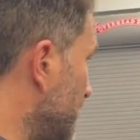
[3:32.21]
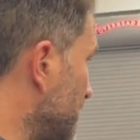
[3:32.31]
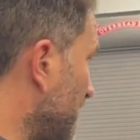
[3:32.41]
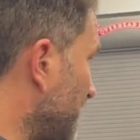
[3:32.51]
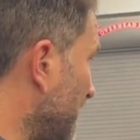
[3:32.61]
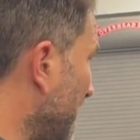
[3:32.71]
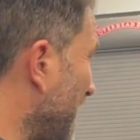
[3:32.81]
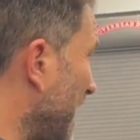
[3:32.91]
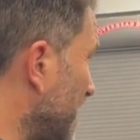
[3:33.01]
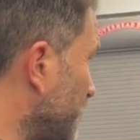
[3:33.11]
He's going to have to get
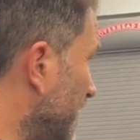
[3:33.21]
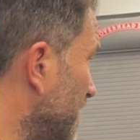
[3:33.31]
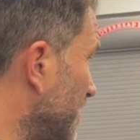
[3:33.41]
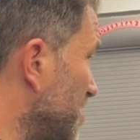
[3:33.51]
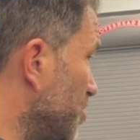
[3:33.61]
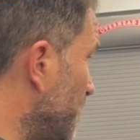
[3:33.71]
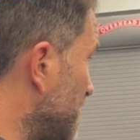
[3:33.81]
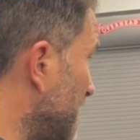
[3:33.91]
that x-rays. I mean, super